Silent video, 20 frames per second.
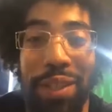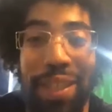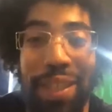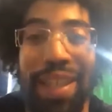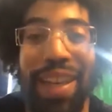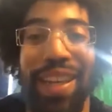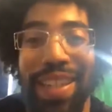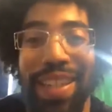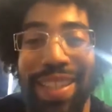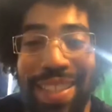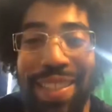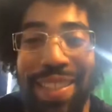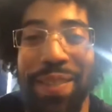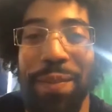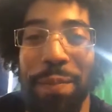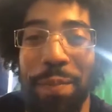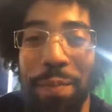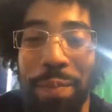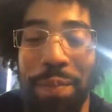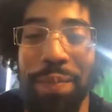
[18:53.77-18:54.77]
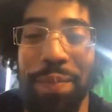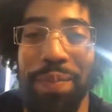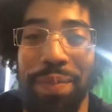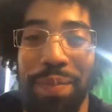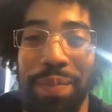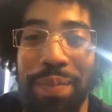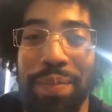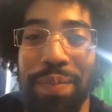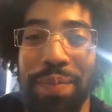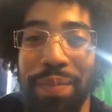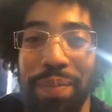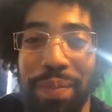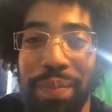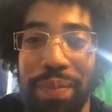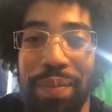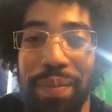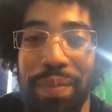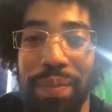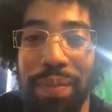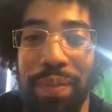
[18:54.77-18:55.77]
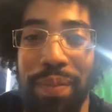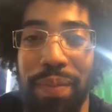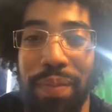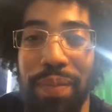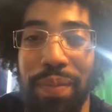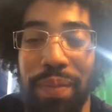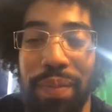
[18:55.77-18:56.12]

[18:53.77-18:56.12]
audience may have never played chess. They may hate